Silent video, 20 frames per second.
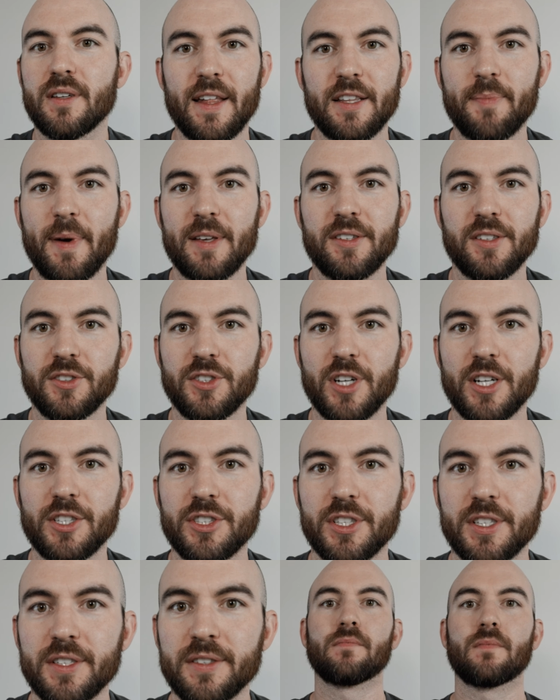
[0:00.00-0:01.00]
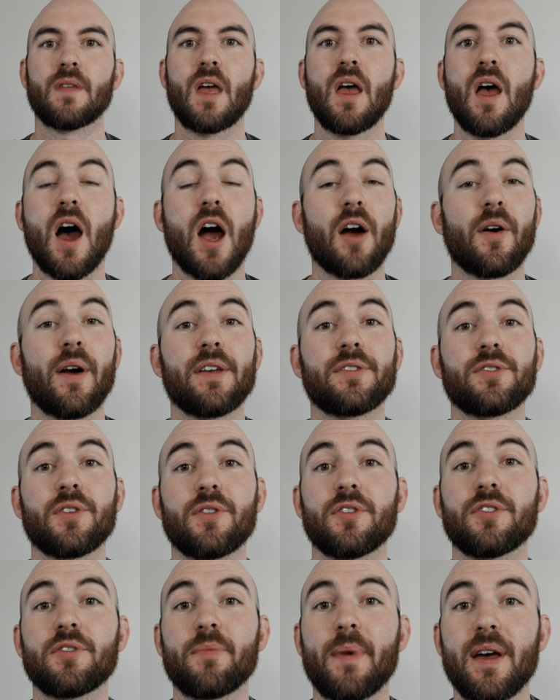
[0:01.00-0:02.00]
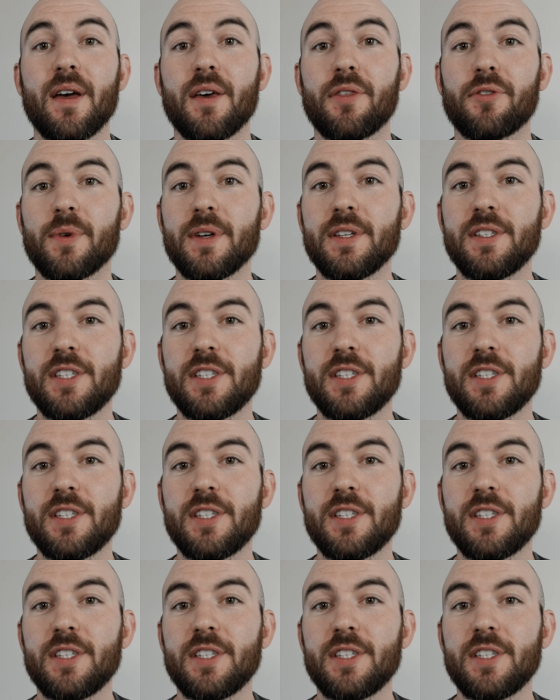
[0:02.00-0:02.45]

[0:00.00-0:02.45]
That's my suggestion. All right, so those are my 3